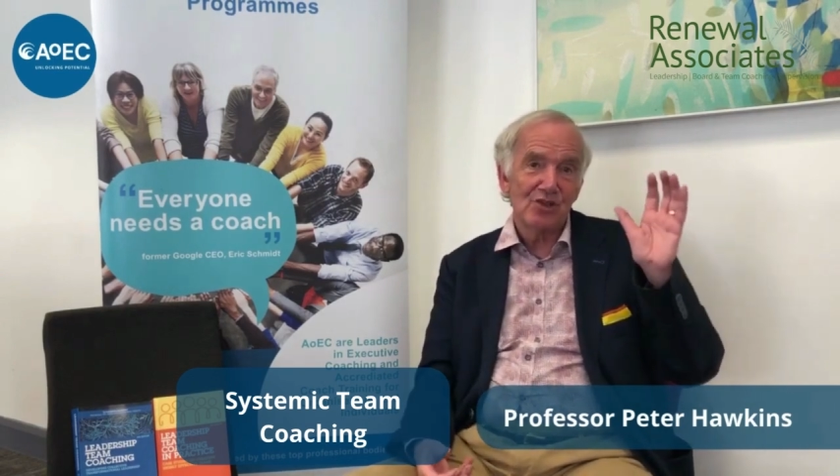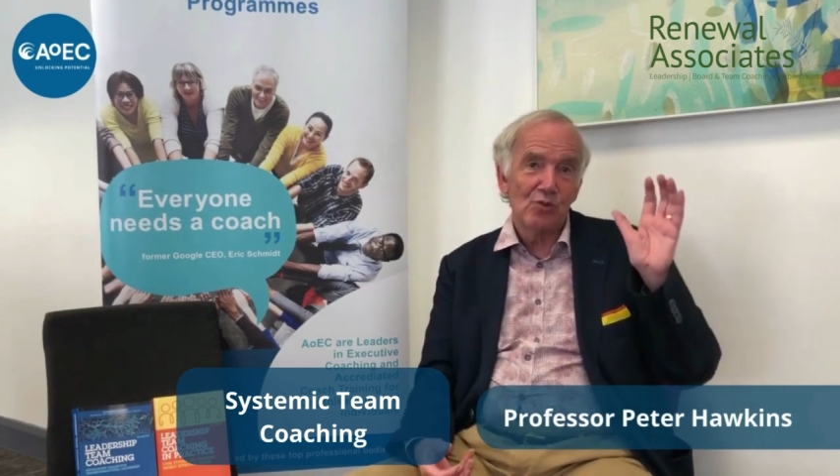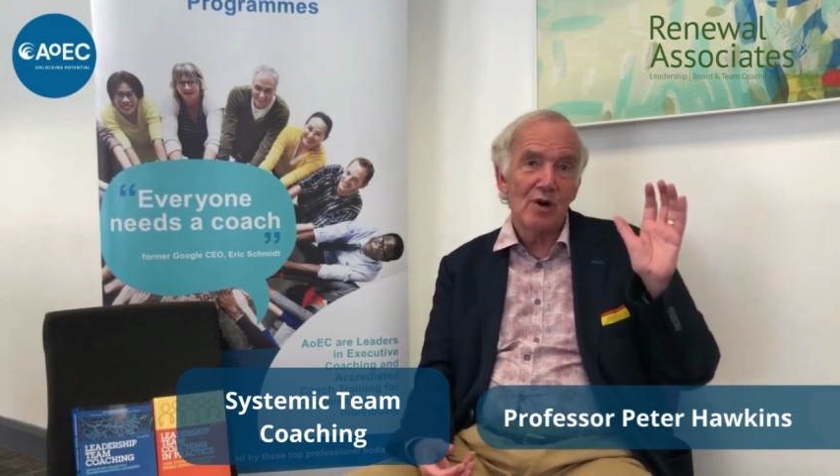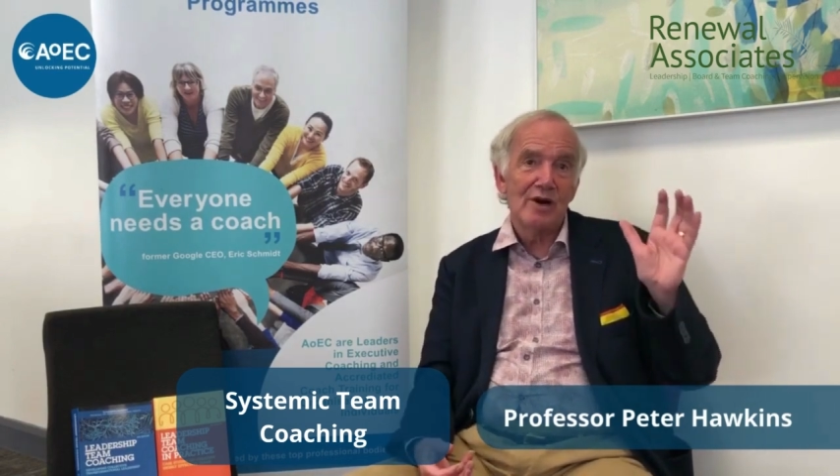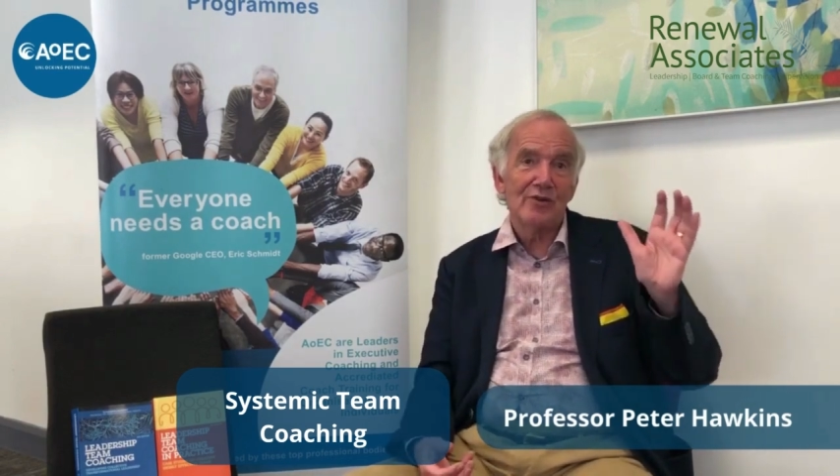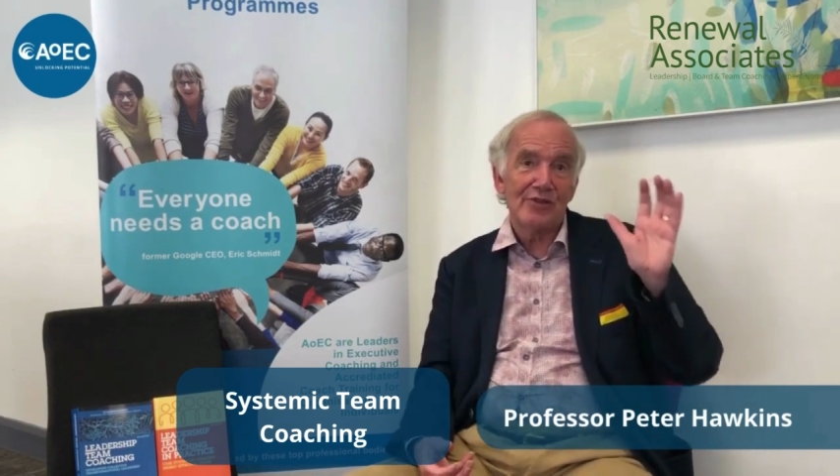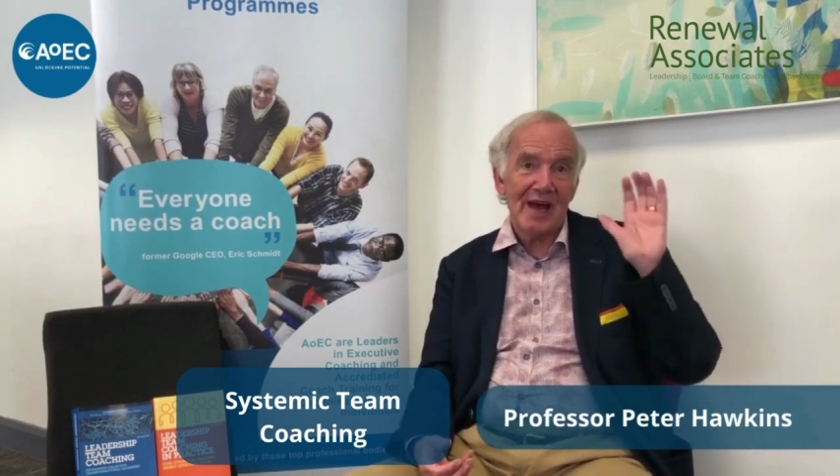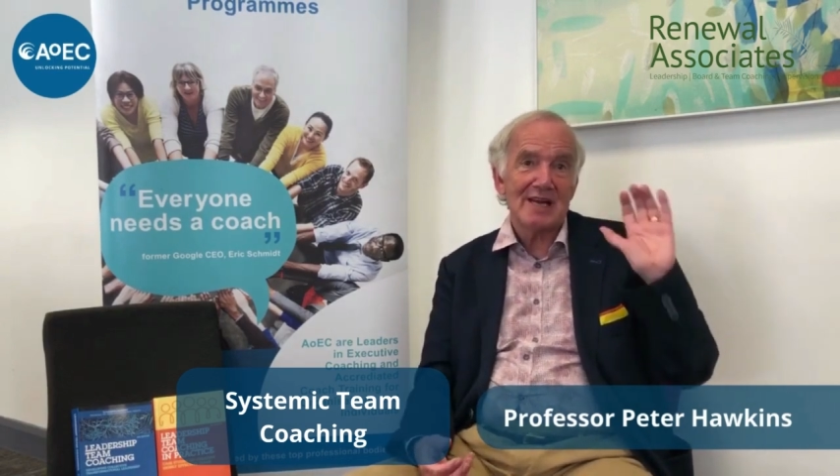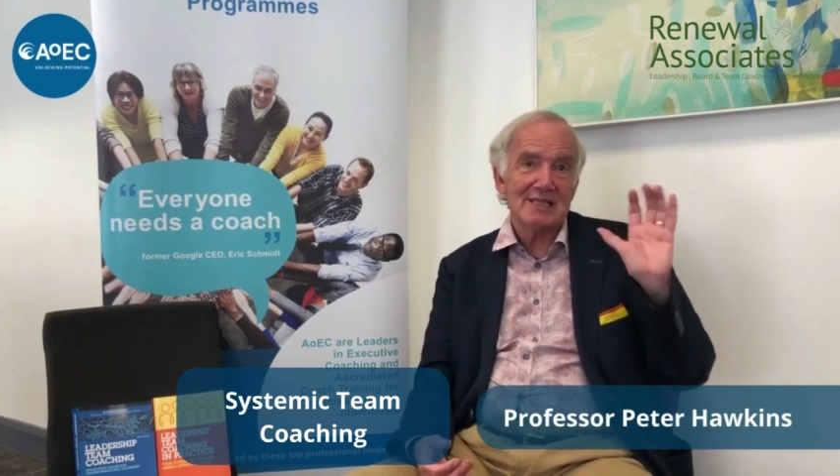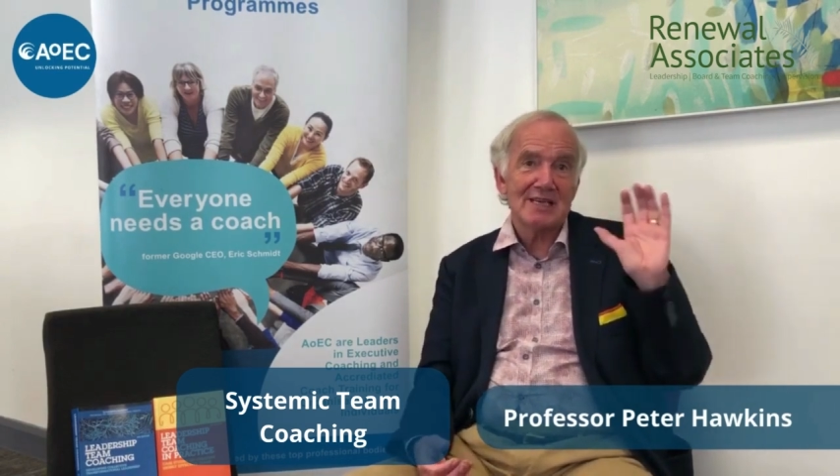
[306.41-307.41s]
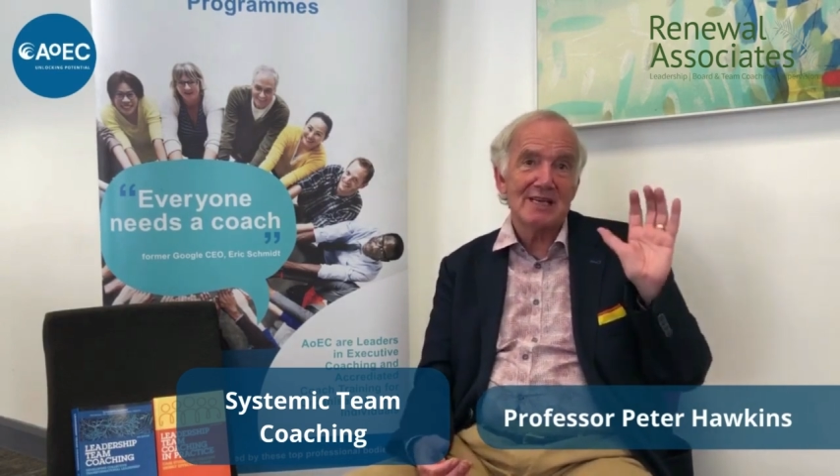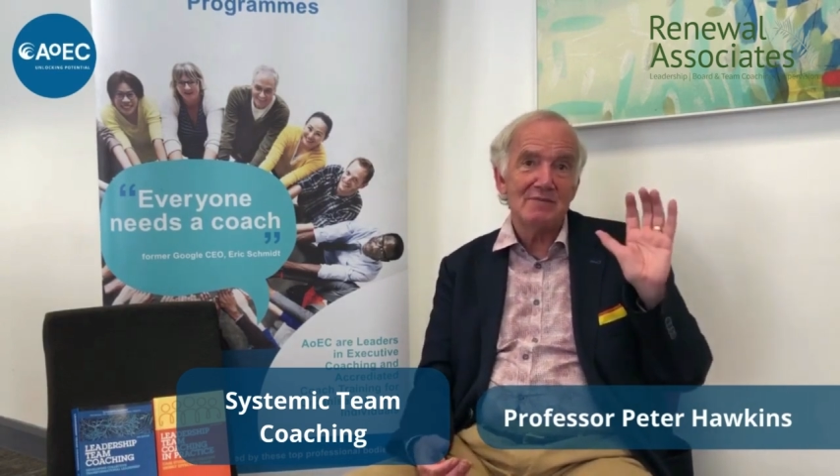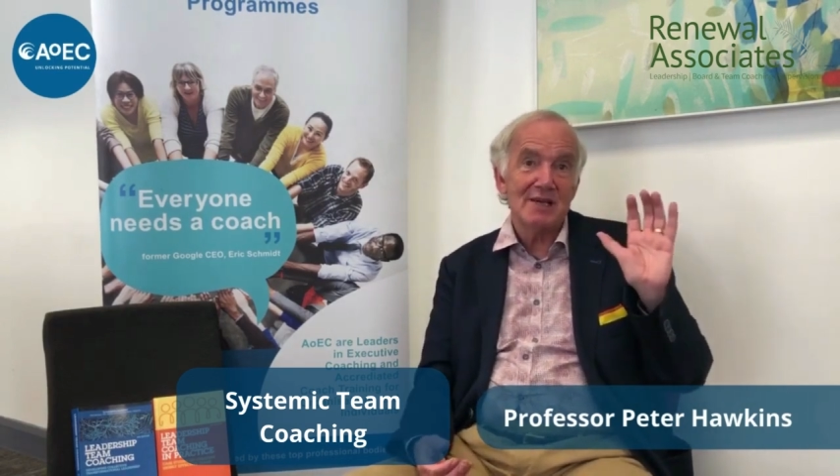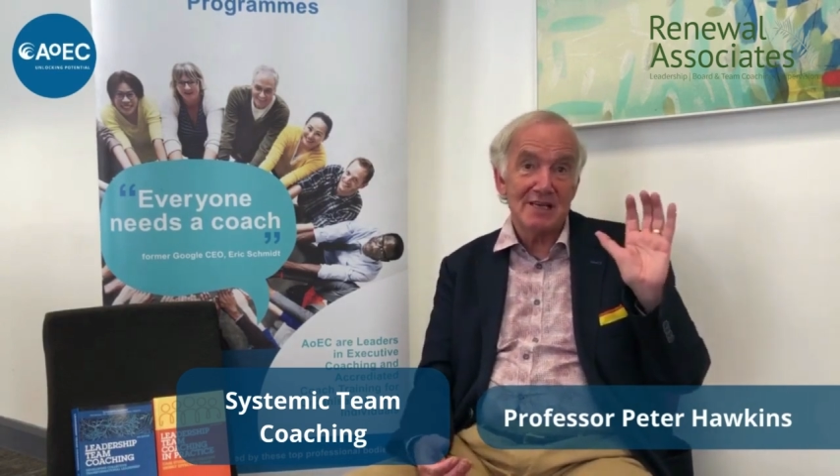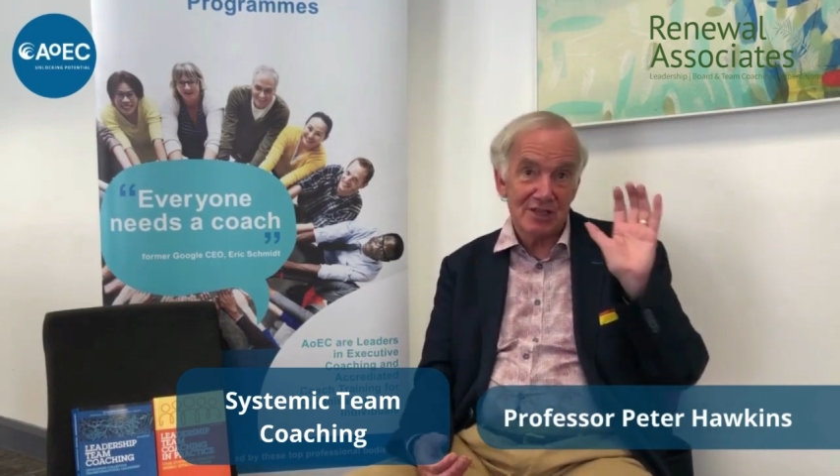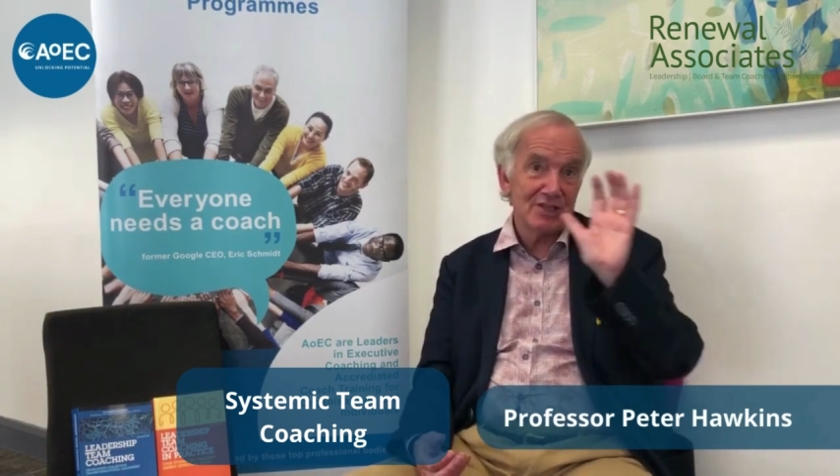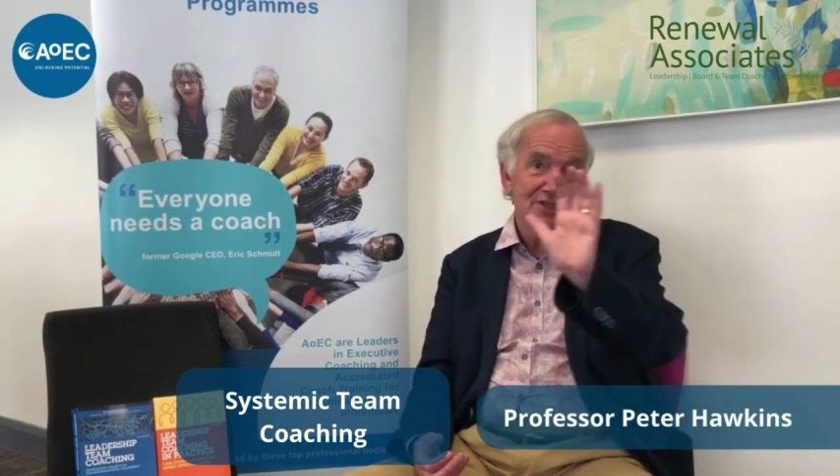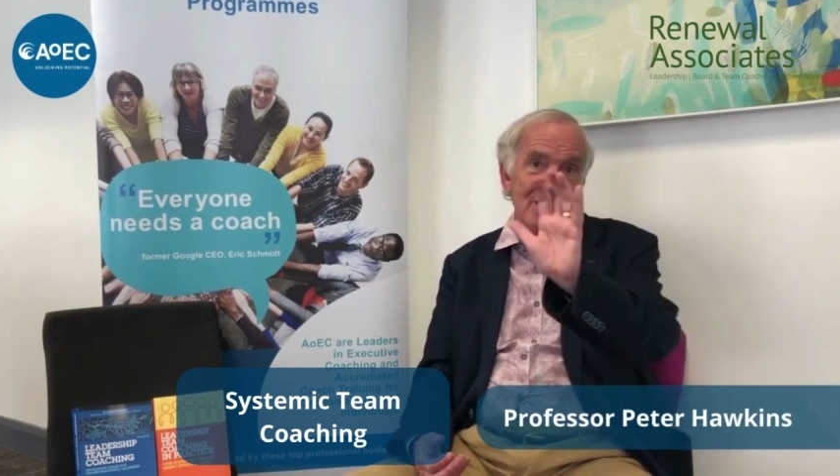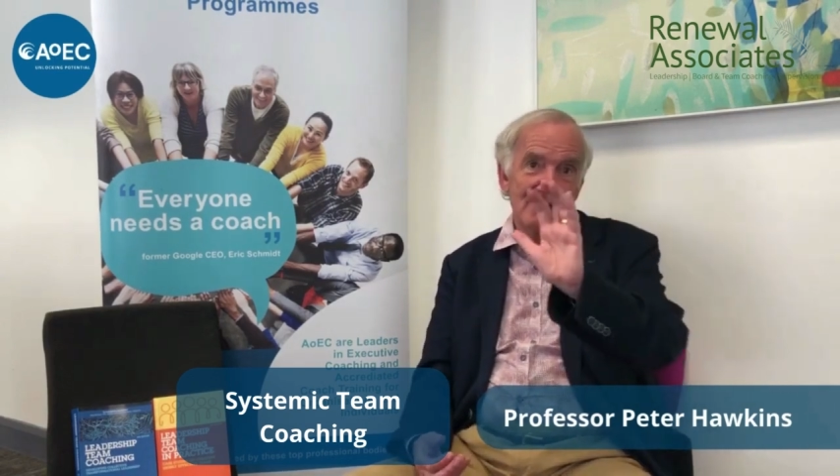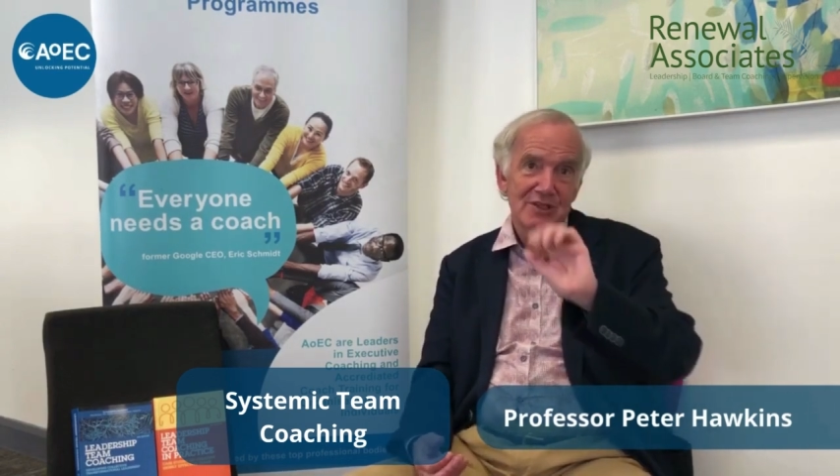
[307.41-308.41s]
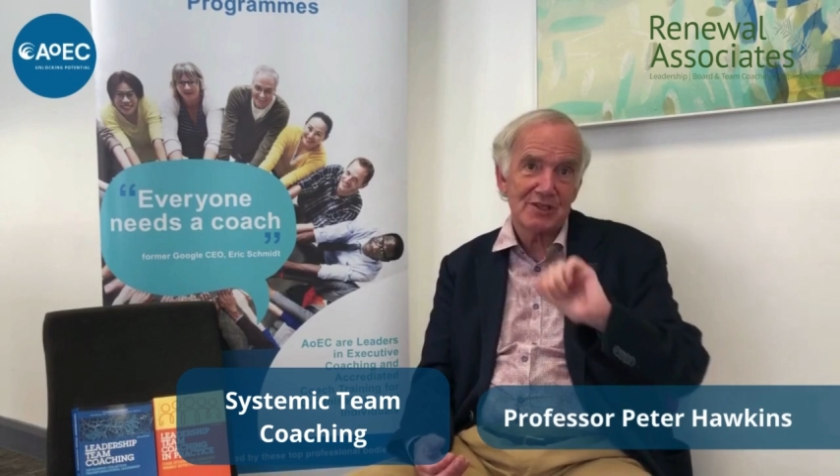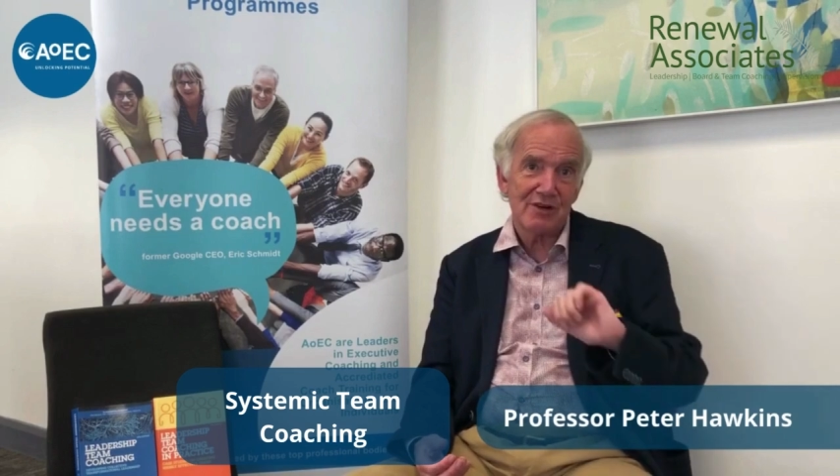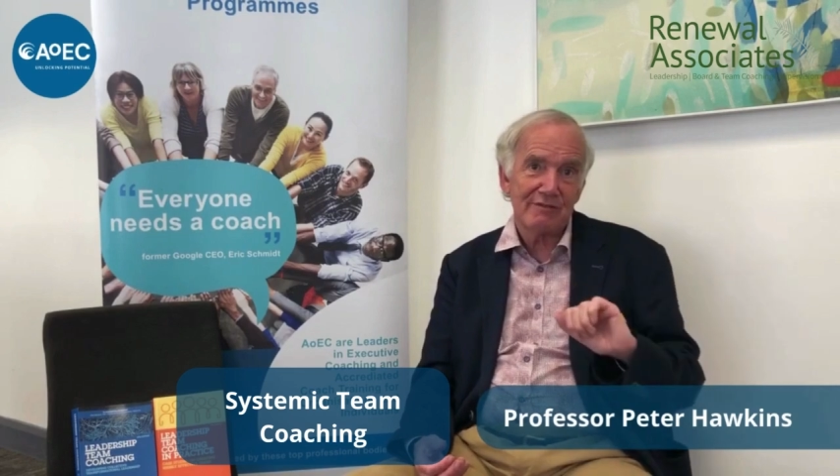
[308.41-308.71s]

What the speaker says: world that team is in service of.